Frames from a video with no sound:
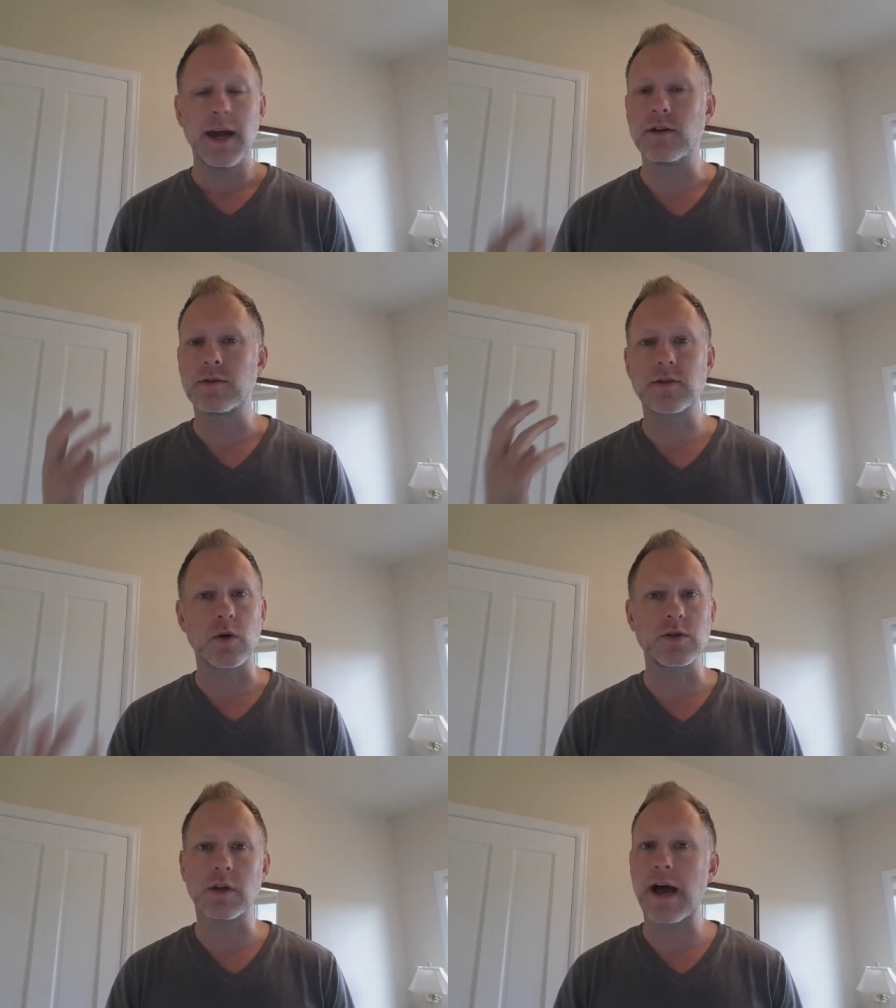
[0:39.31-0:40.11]
in your
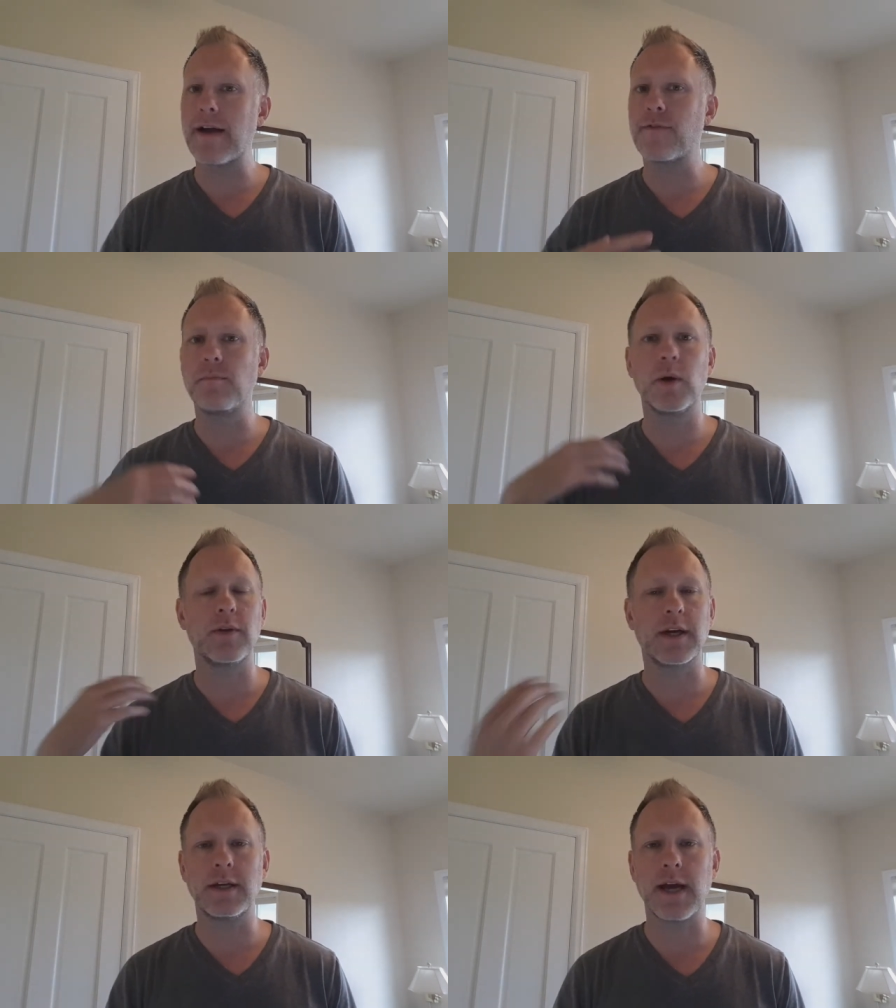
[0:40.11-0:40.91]
social life and
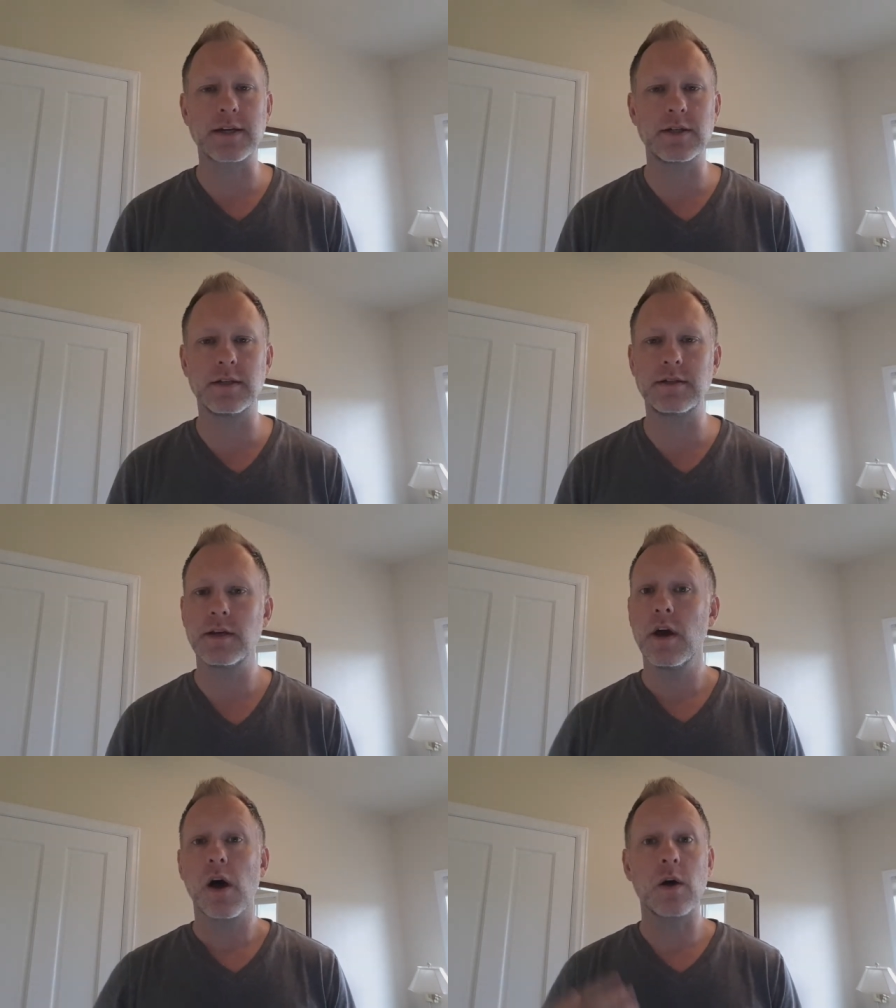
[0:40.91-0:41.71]
building
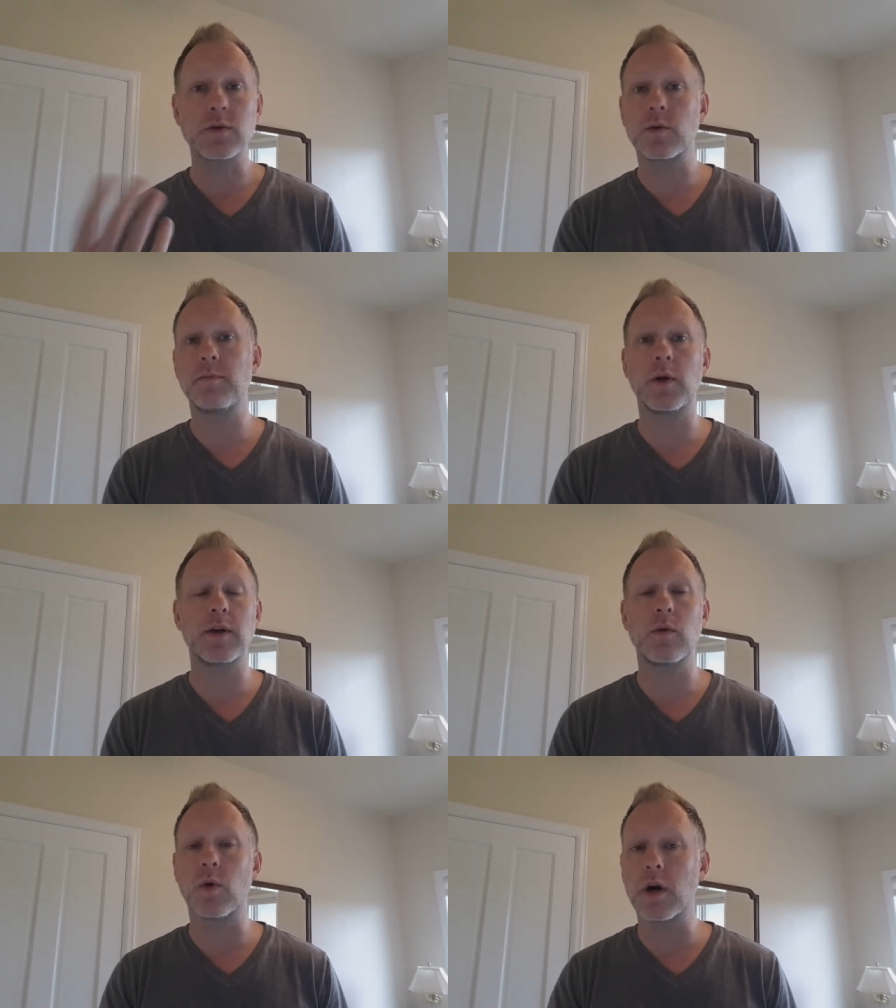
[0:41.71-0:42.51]
connections, also in
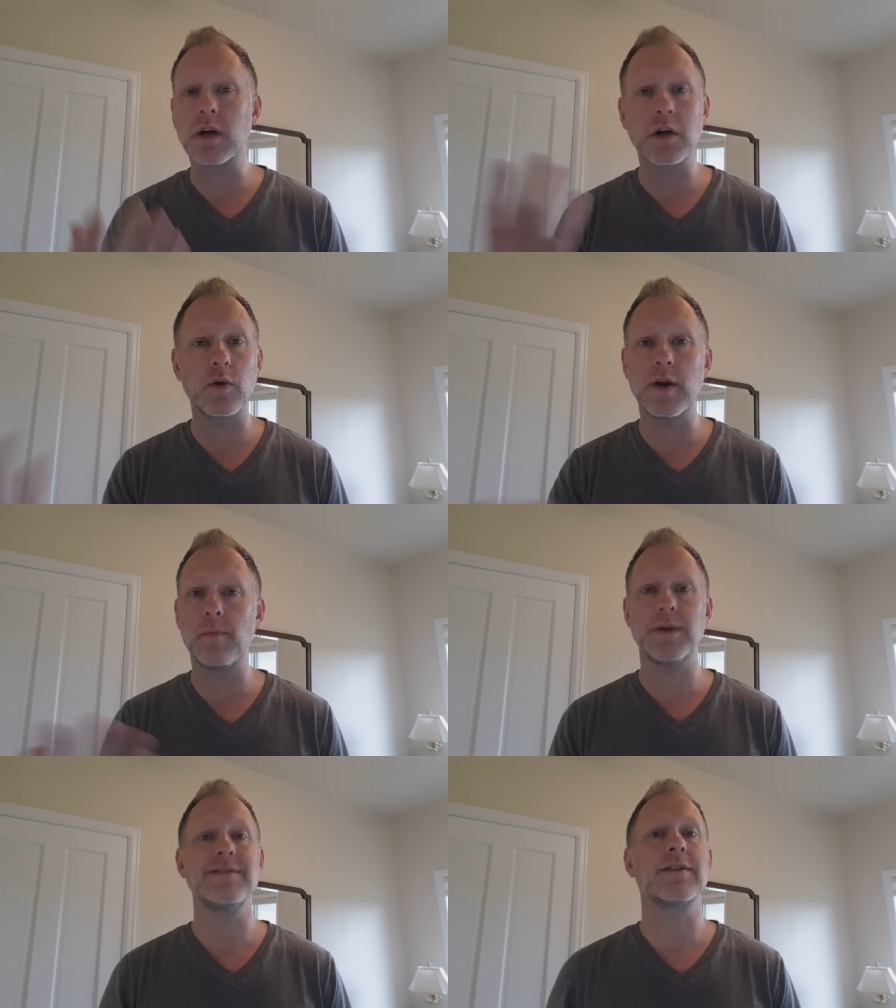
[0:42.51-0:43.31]
building work,
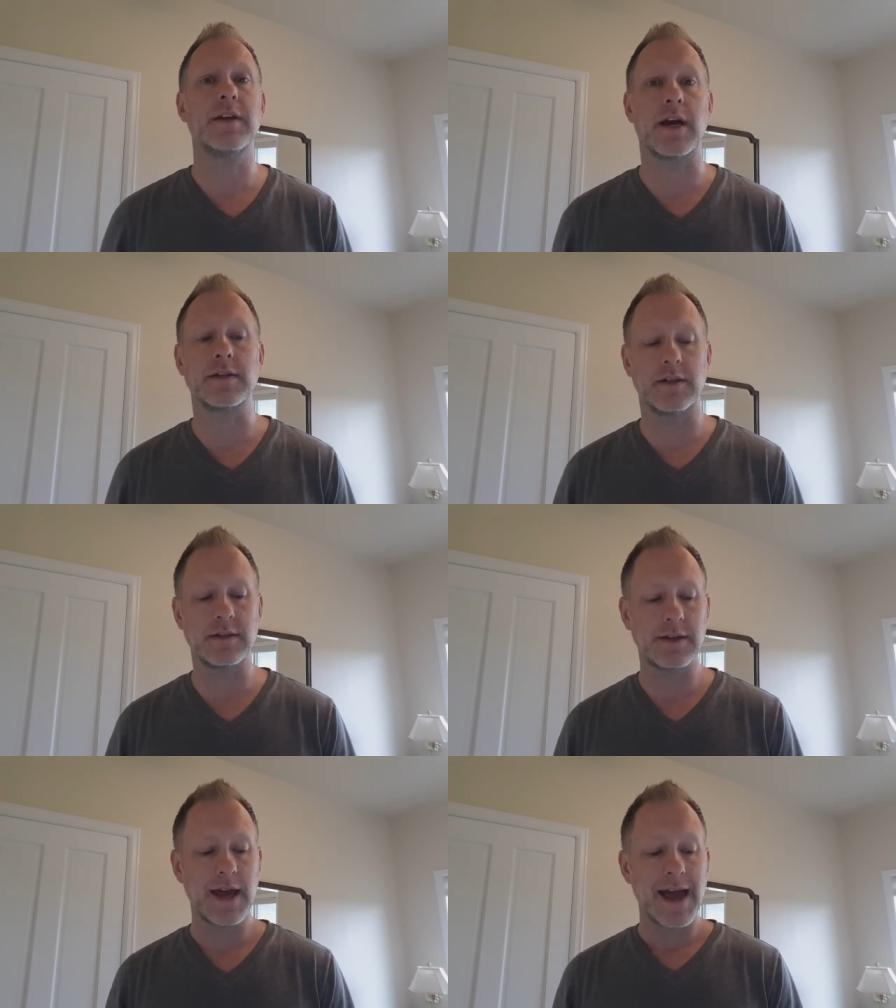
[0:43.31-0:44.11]
career, business
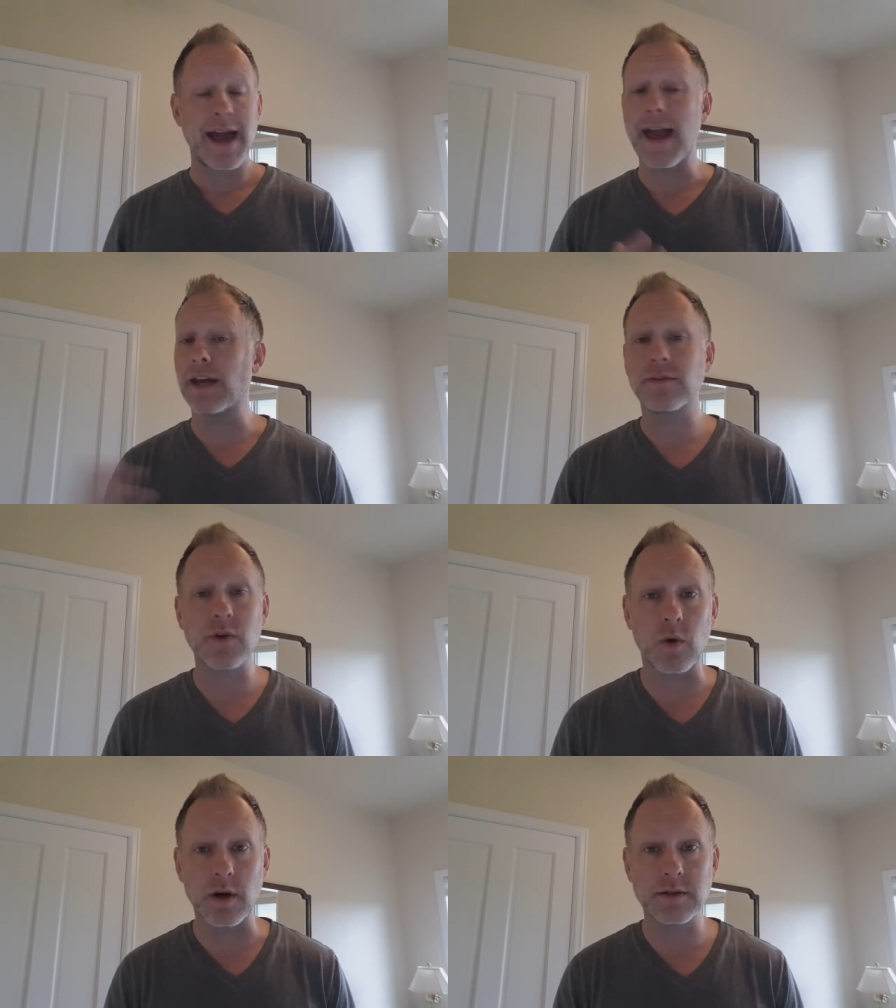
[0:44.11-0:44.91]
connections, and
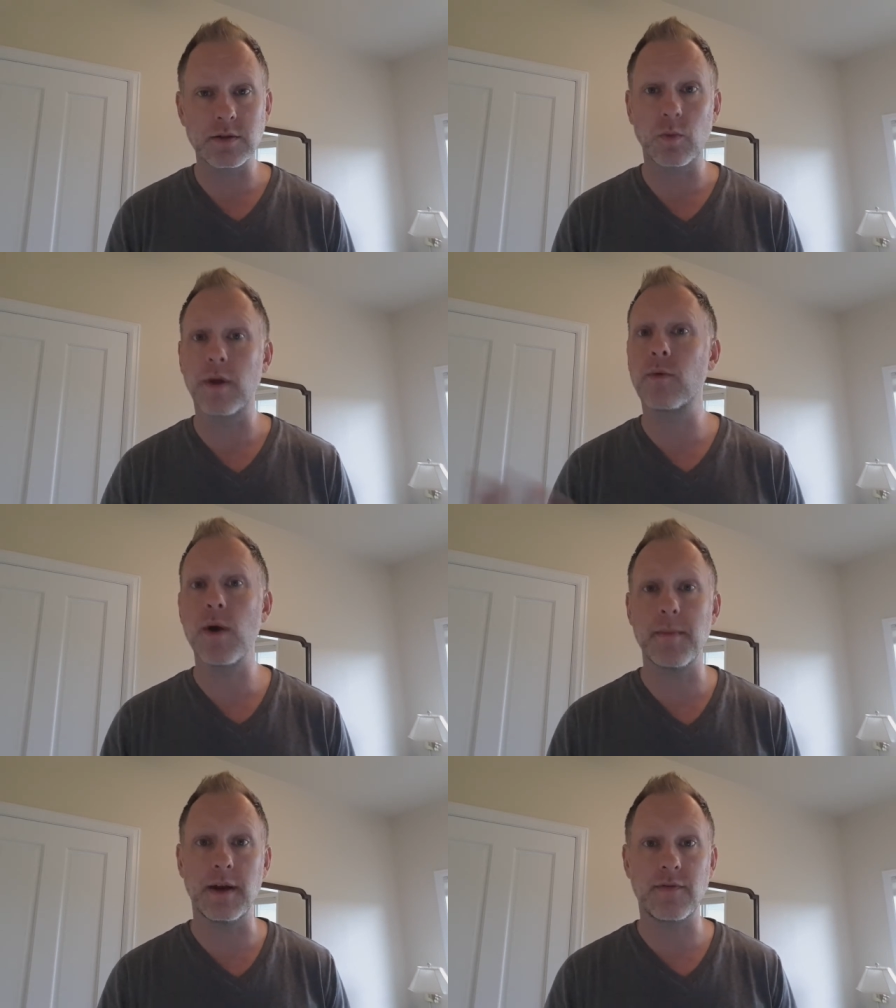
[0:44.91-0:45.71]
of course with
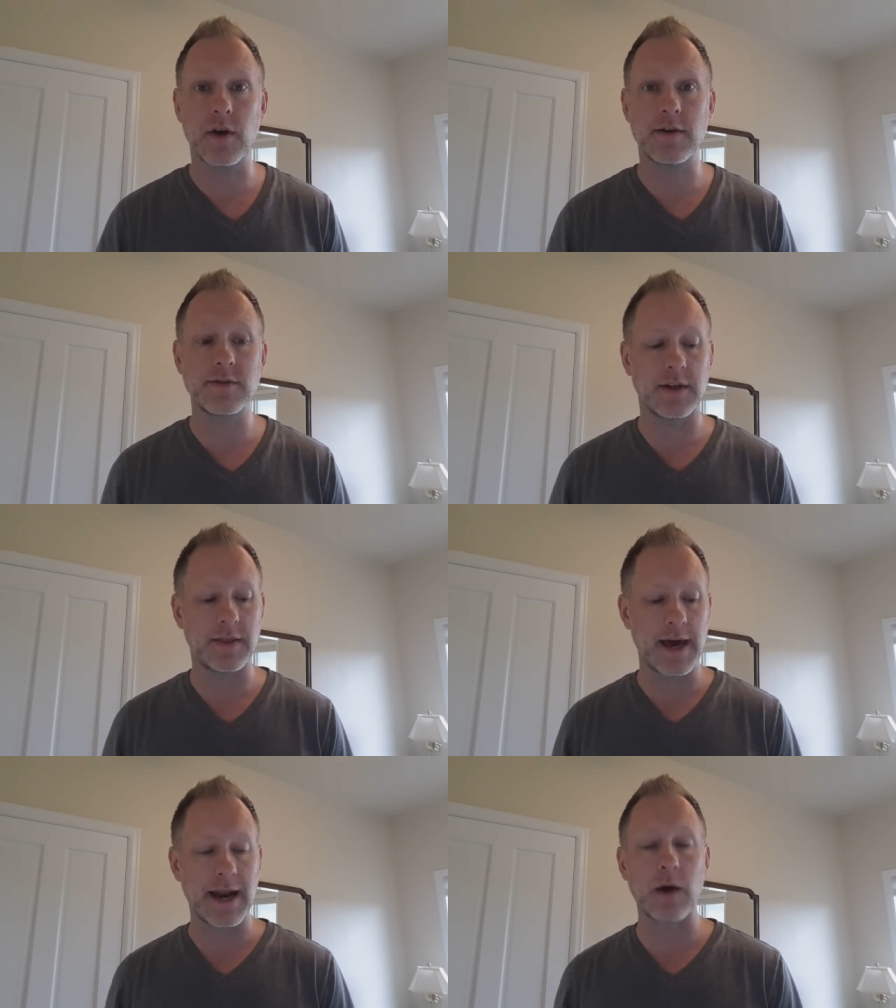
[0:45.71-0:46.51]
women if you're interested in that.